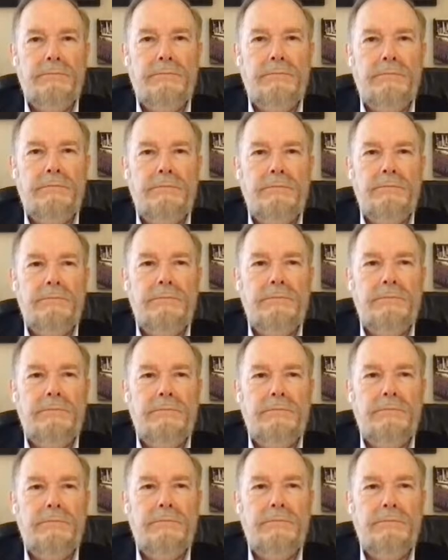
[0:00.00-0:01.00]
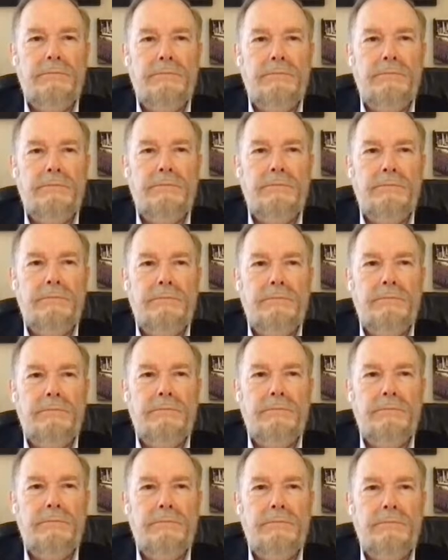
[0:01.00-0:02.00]

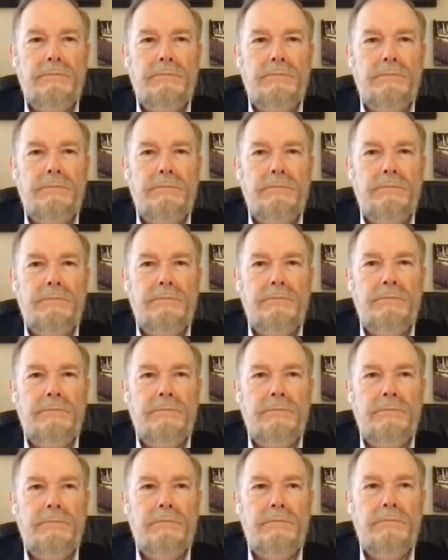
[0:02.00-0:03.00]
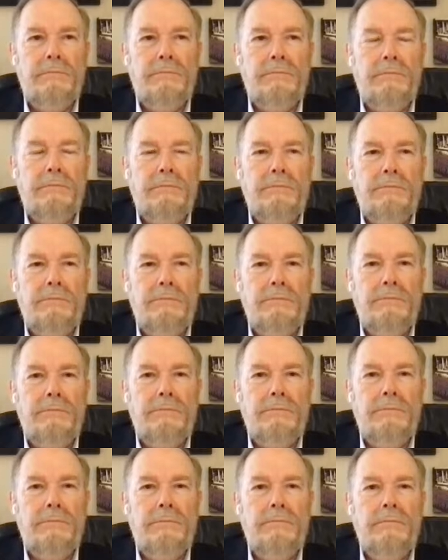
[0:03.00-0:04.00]

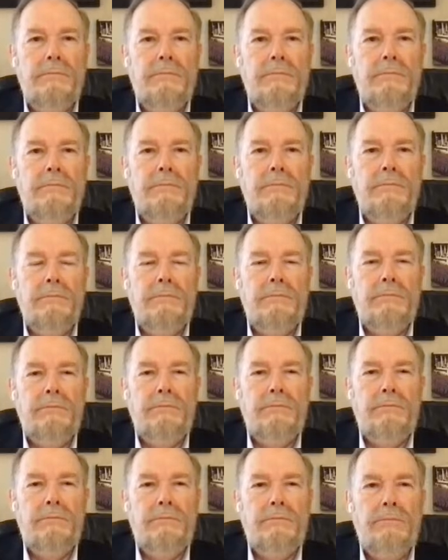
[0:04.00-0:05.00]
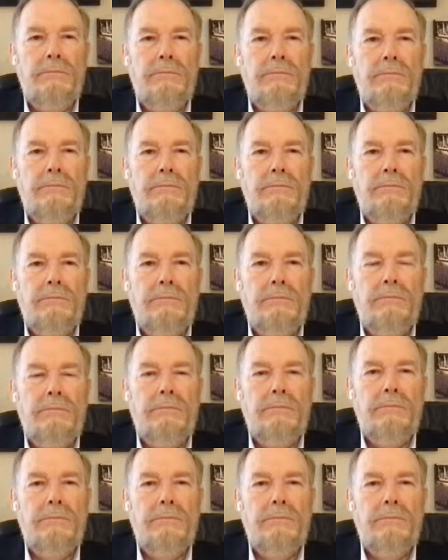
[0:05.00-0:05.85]
The person shown says nothing.